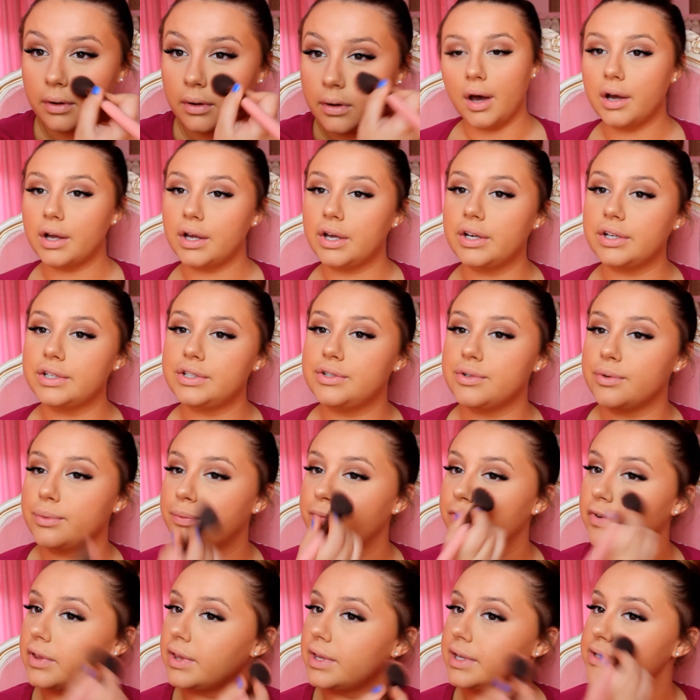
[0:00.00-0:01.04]
A good dupe
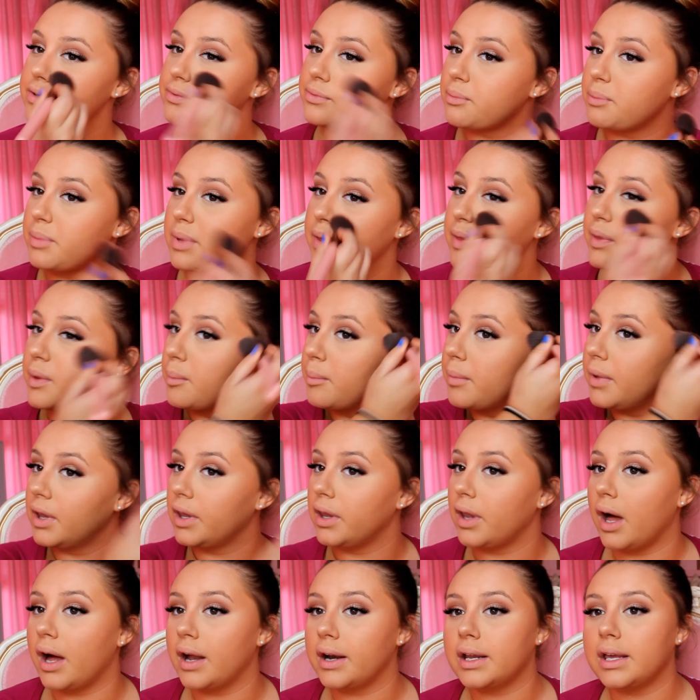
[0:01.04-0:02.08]
for this would be the
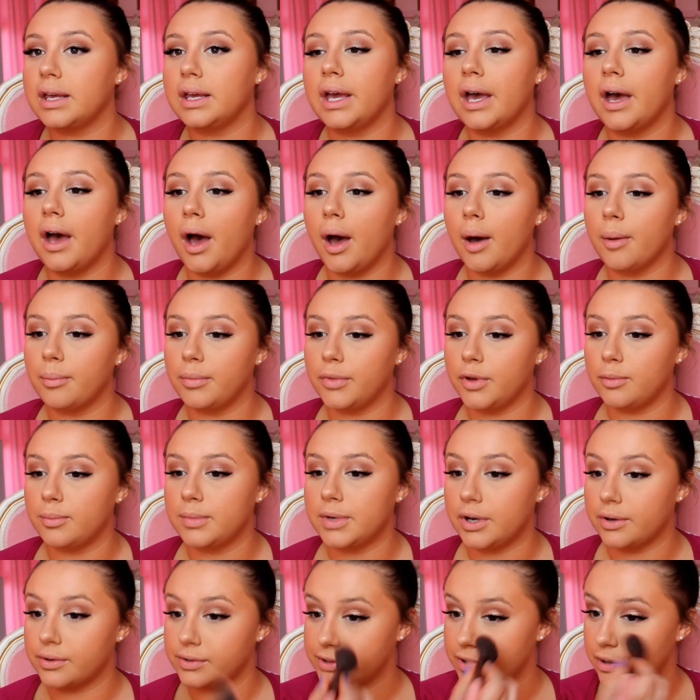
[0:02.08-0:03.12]
Milani
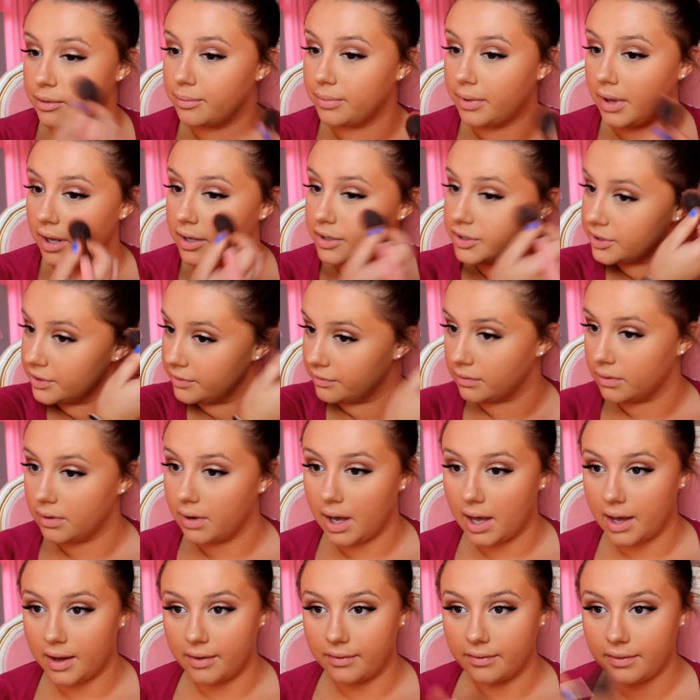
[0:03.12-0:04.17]
Luminoso blush if you
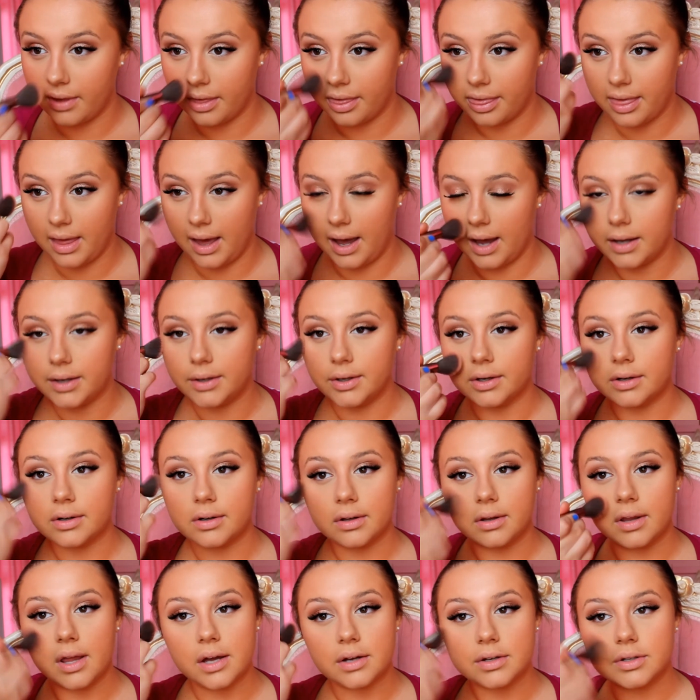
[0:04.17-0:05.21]
have that in your
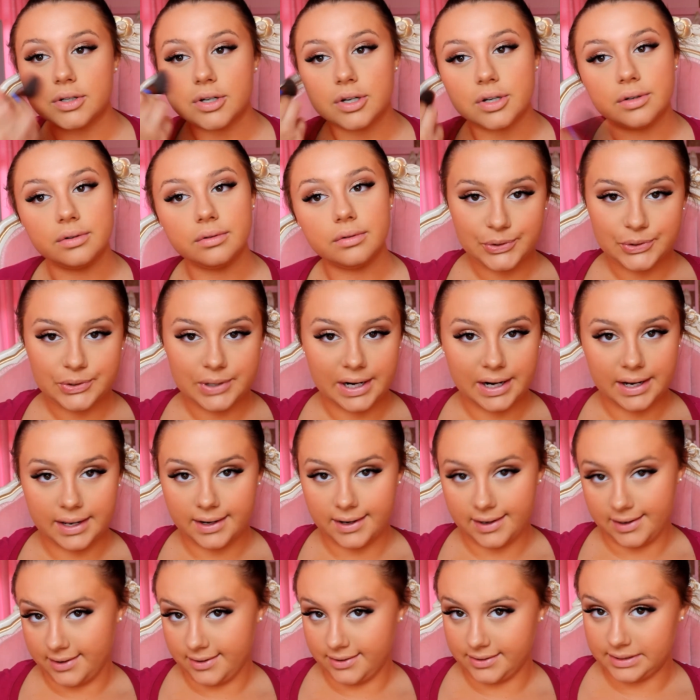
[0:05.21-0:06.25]
collection. Just ready
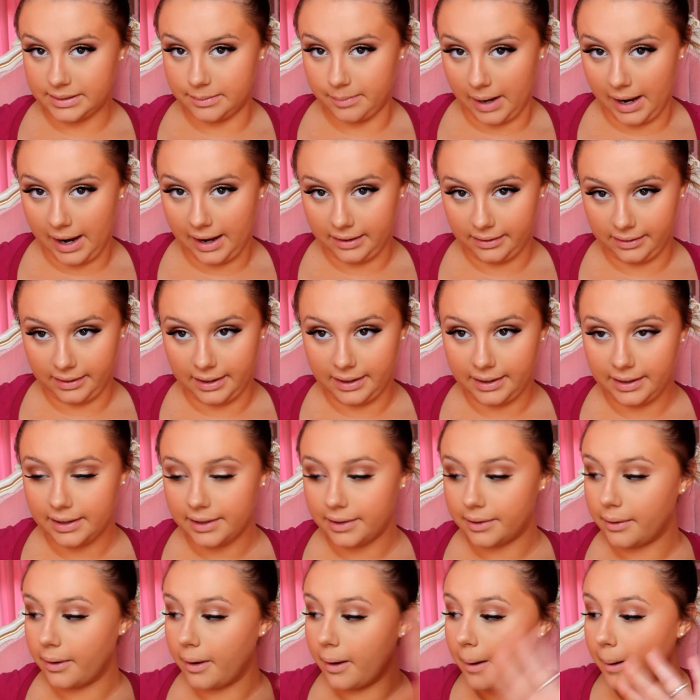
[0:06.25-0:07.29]
to do some
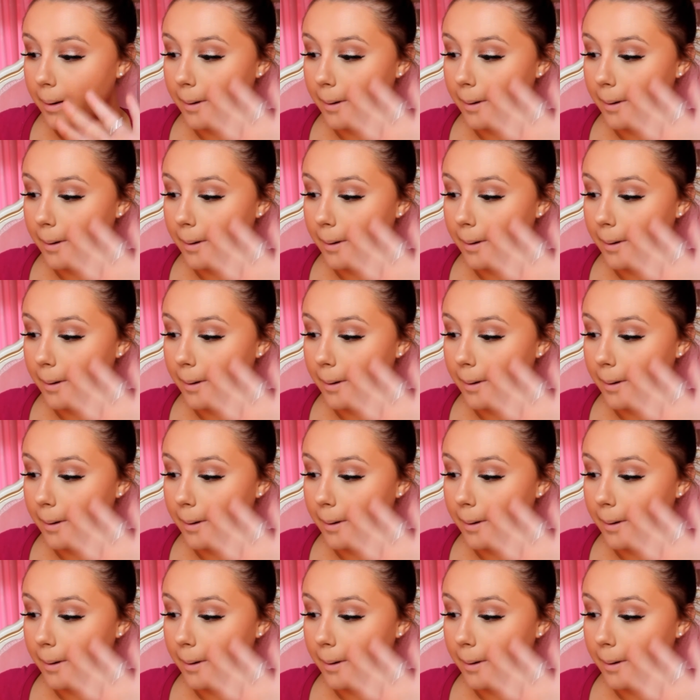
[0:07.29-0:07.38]
highlighting.